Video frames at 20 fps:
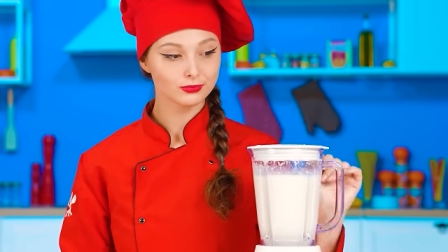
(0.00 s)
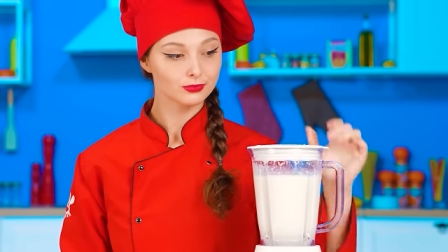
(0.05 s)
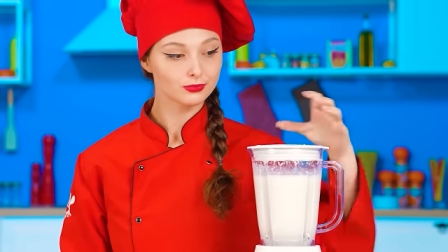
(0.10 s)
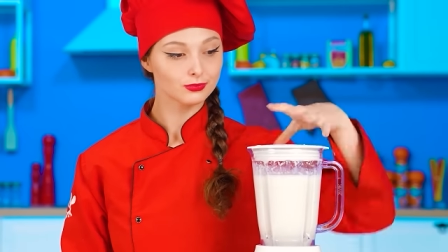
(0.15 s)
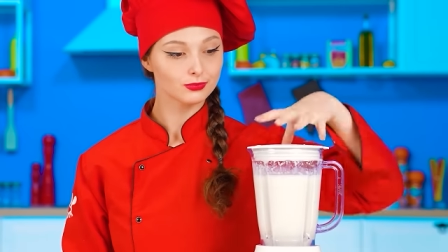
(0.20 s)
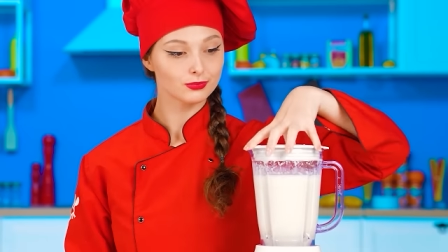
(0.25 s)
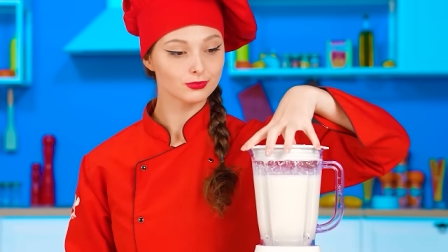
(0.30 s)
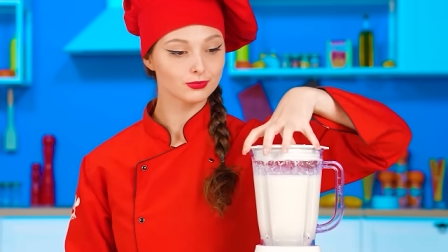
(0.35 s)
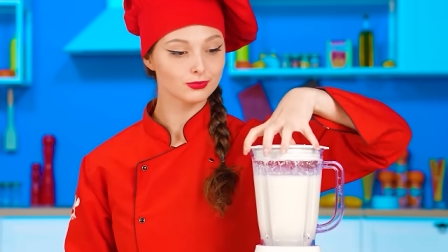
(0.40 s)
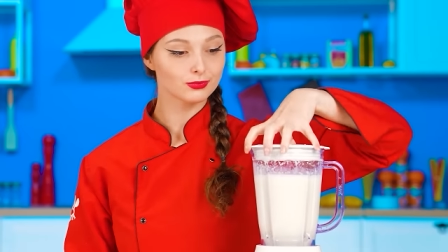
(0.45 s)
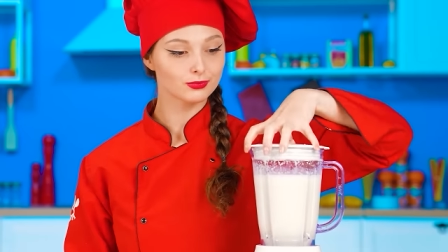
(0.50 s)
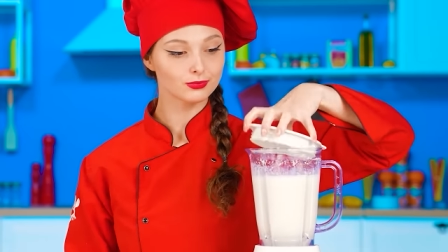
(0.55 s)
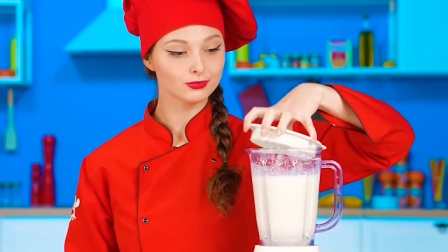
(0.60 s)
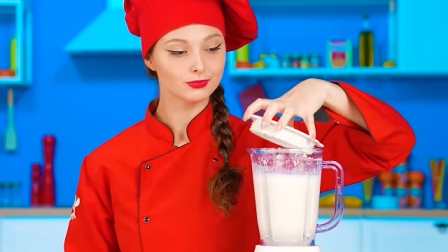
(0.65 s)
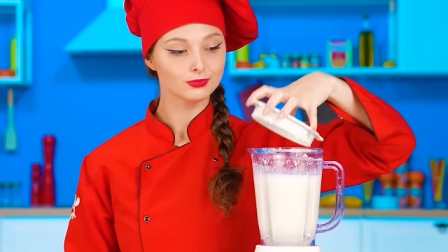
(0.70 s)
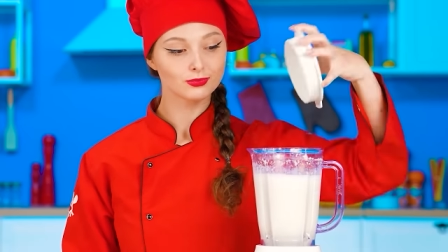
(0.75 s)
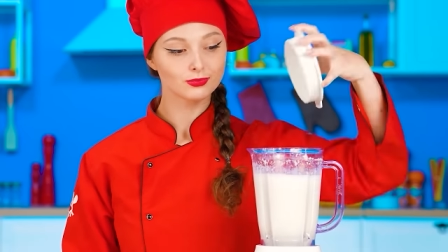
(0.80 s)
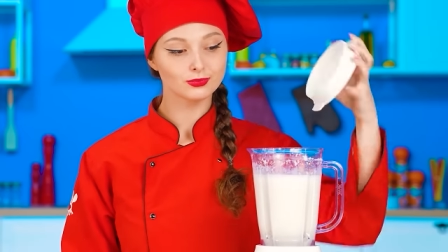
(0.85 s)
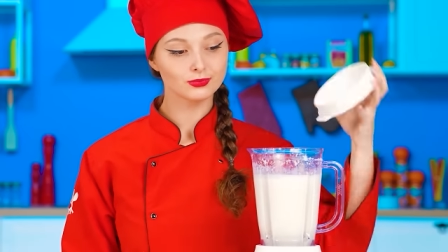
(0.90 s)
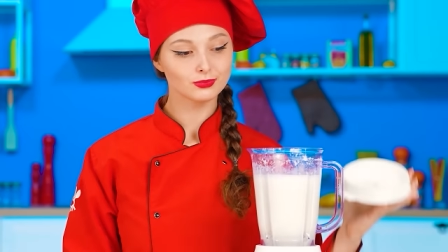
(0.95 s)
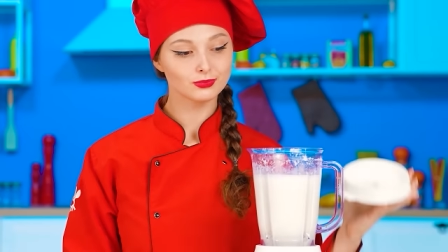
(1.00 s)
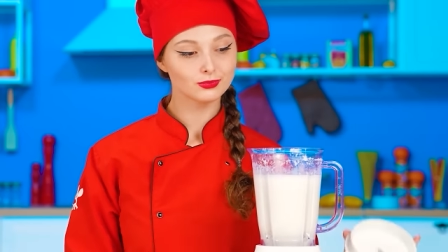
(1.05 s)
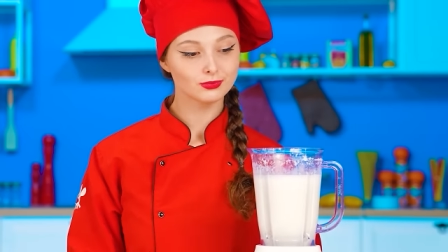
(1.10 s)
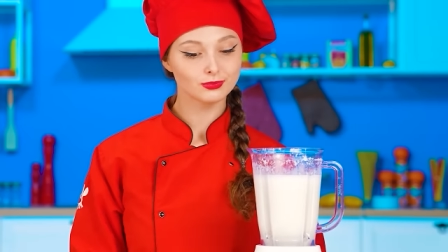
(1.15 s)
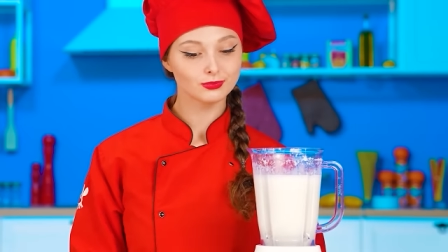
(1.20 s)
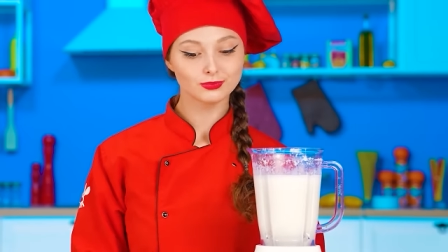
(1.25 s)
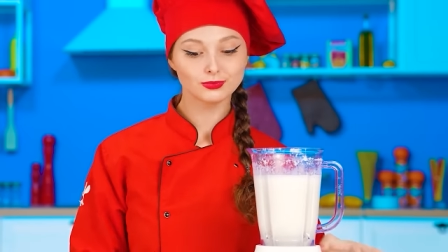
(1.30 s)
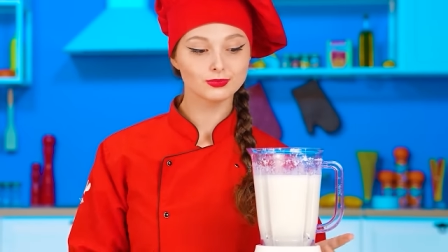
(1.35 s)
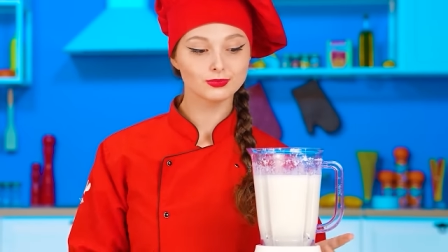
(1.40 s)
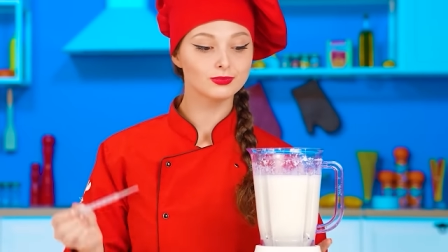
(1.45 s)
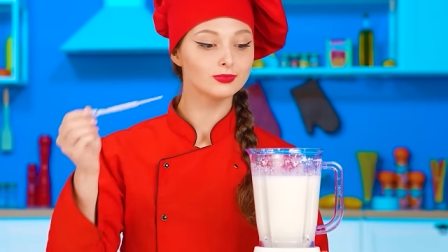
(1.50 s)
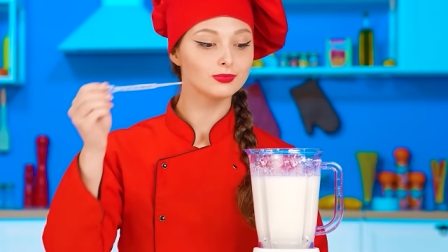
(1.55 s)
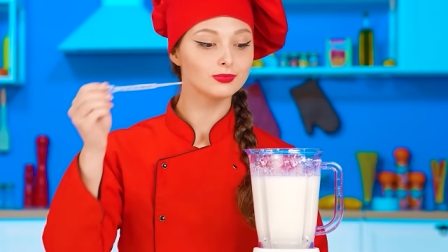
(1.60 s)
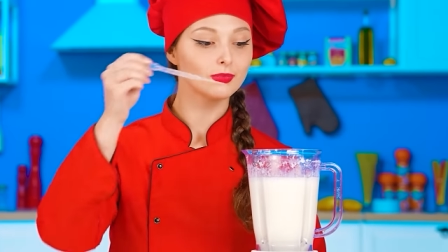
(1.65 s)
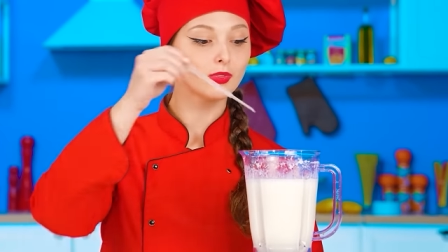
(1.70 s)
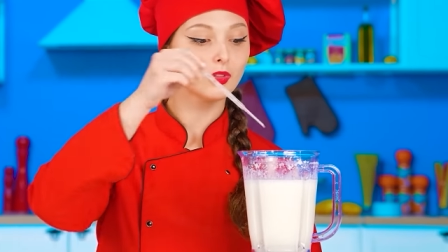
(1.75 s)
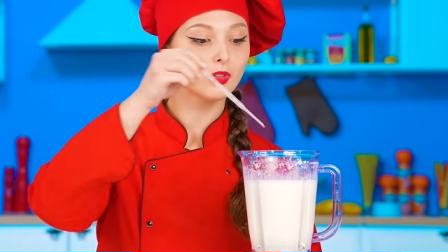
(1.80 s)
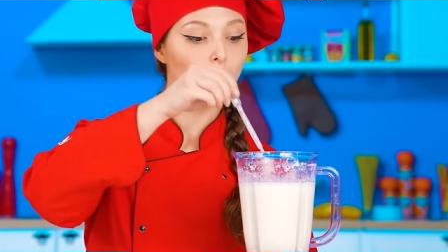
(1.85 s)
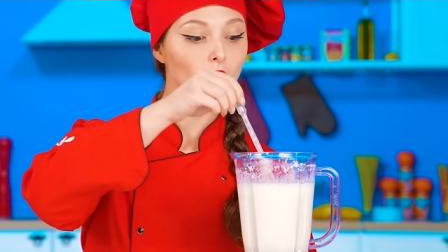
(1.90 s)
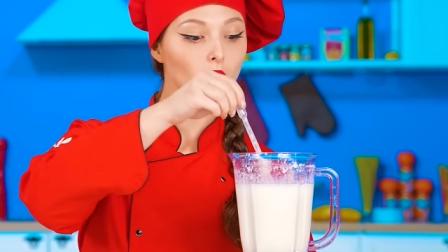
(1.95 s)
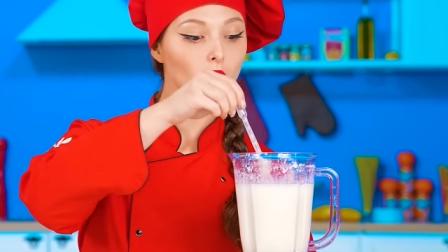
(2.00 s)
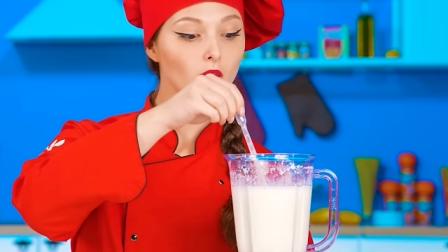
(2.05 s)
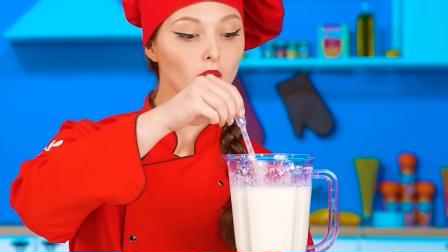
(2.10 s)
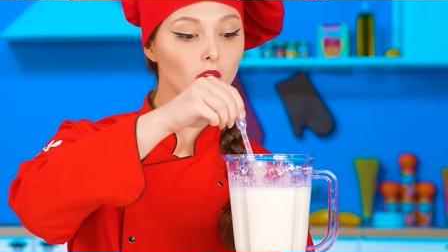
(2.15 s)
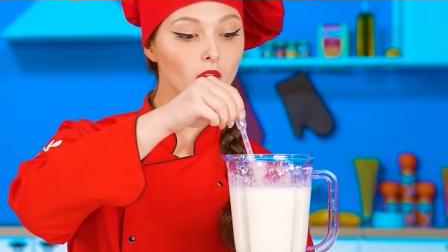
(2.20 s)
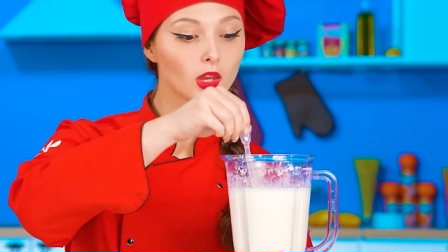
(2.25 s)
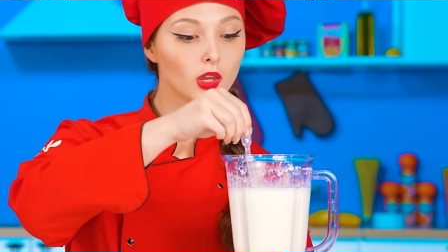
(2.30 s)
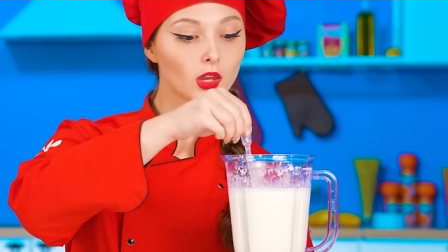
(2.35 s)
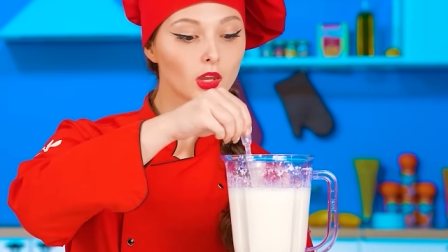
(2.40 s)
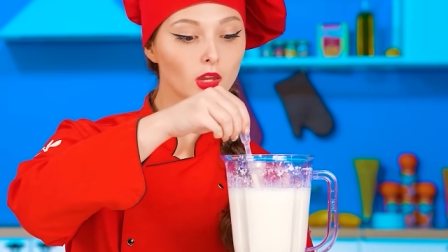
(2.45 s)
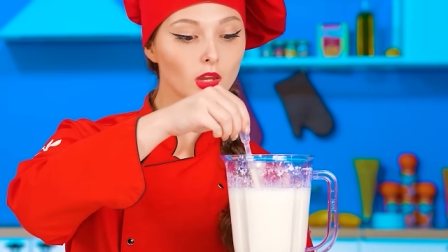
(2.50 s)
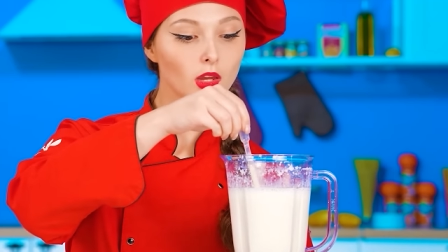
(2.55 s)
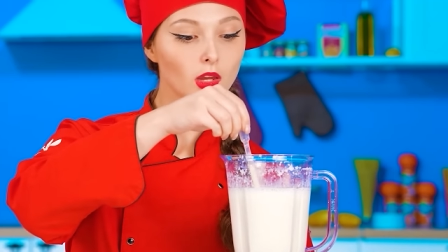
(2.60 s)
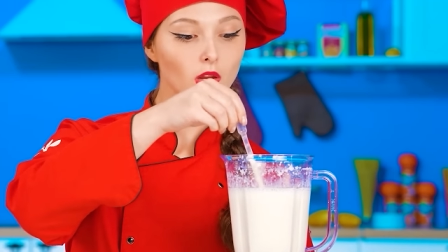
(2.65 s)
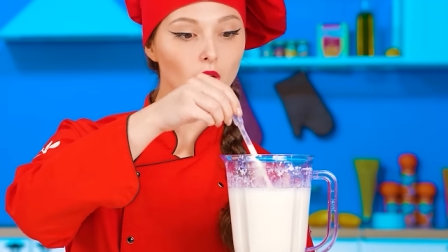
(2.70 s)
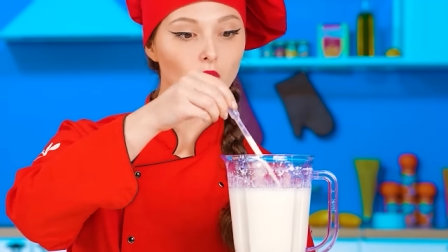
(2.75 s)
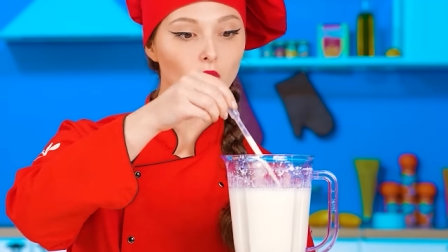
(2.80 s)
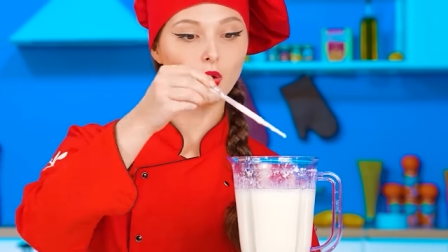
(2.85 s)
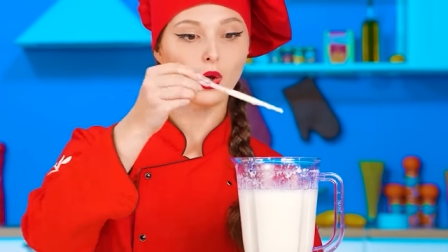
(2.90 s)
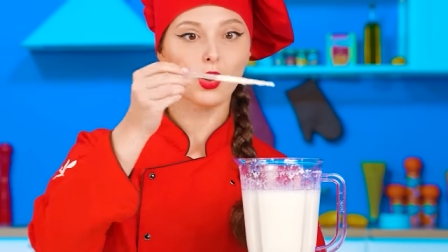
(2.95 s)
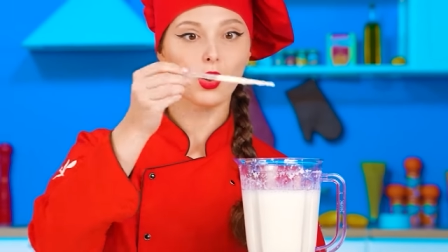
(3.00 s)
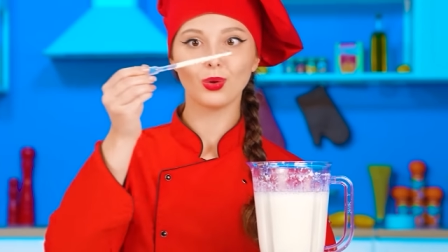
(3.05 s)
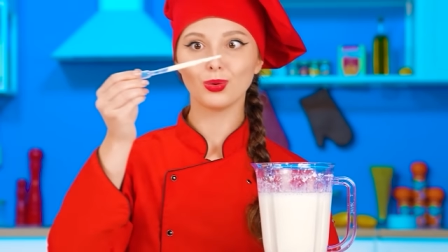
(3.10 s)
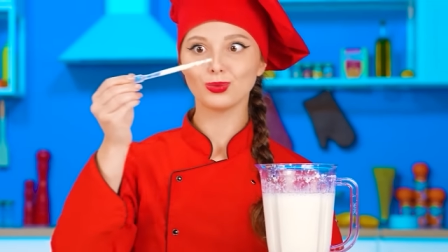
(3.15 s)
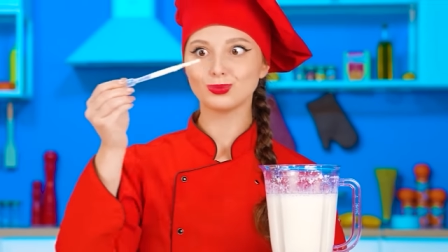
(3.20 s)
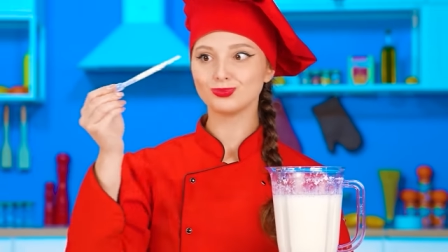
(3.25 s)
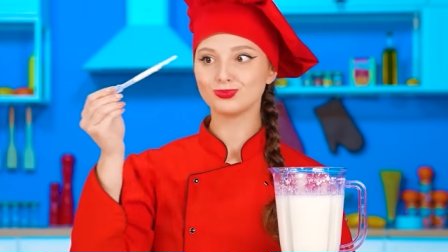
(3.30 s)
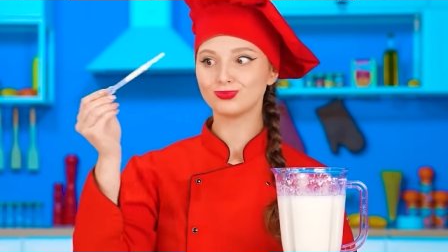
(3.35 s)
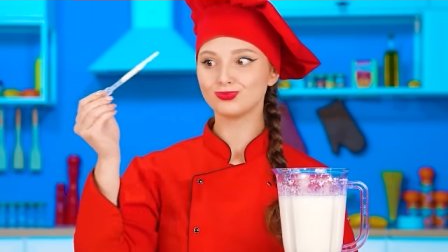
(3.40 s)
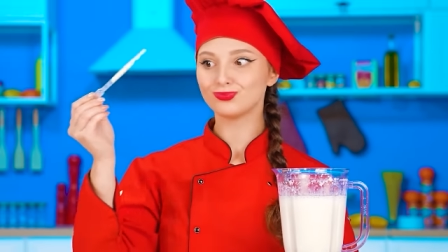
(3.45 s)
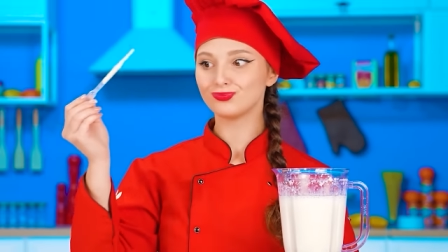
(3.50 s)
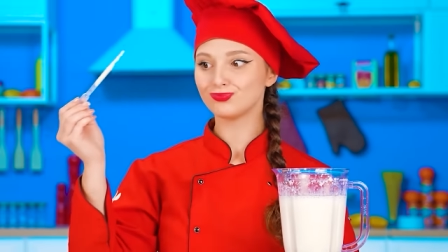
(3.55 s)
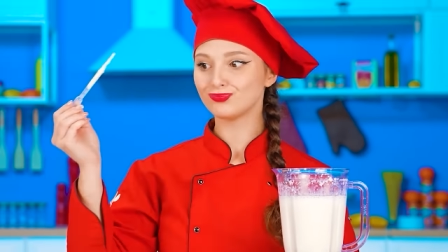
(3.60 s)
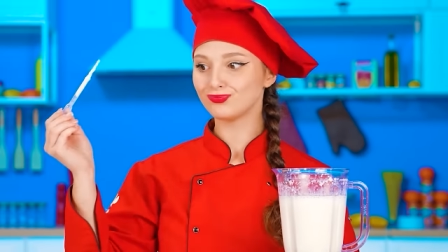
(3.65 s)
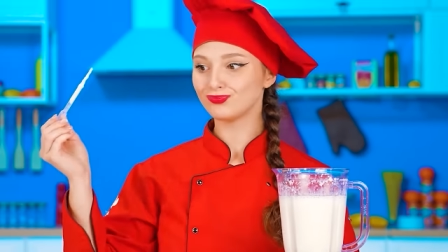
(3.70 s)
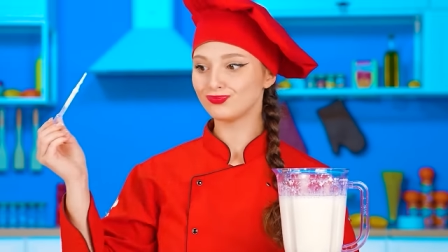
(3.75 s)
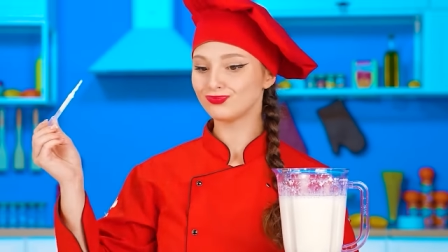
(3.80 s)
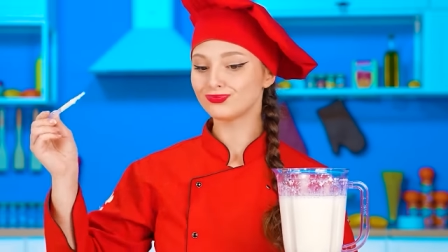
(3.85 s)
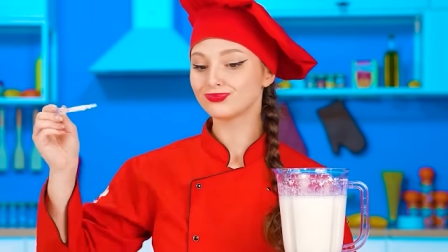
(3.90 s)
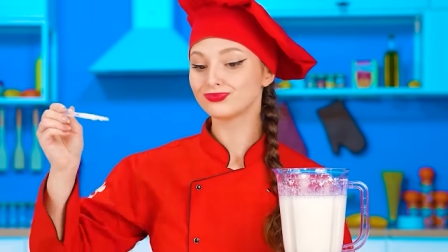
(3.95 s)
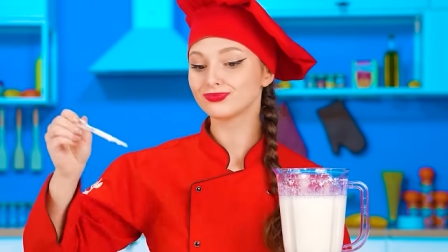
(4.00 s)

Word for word: Done! Let's pour white jelly into each mold.